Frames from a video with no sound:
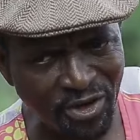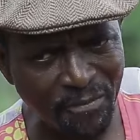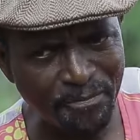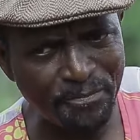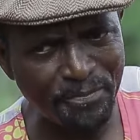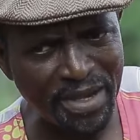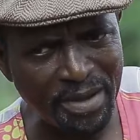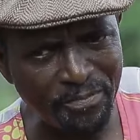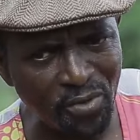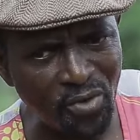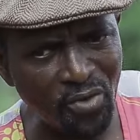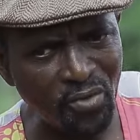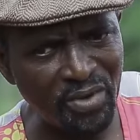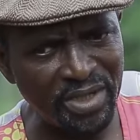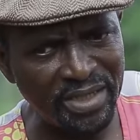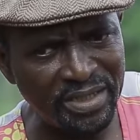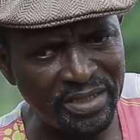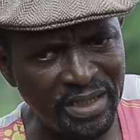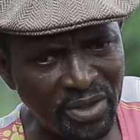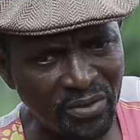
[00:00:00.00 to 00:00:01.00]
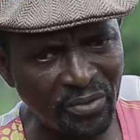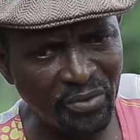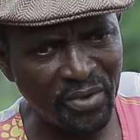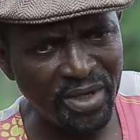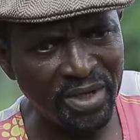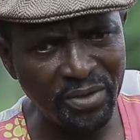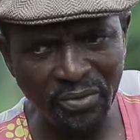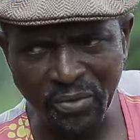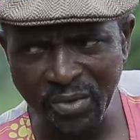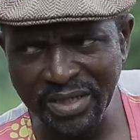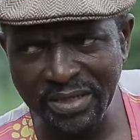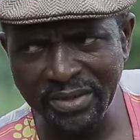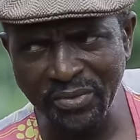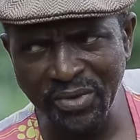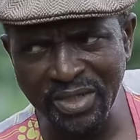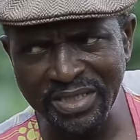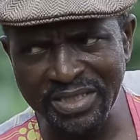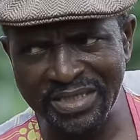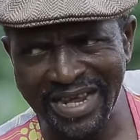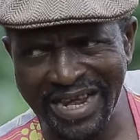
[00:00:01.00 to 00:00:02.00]
some people
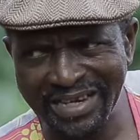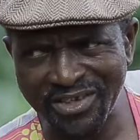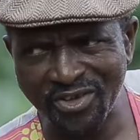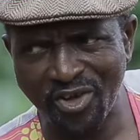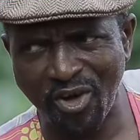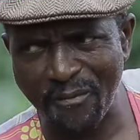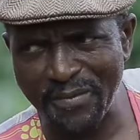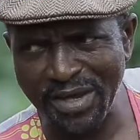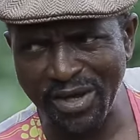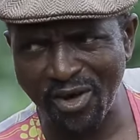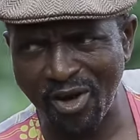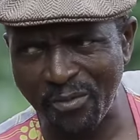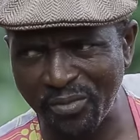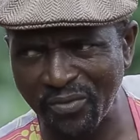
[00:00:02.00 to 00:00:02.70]
will start coming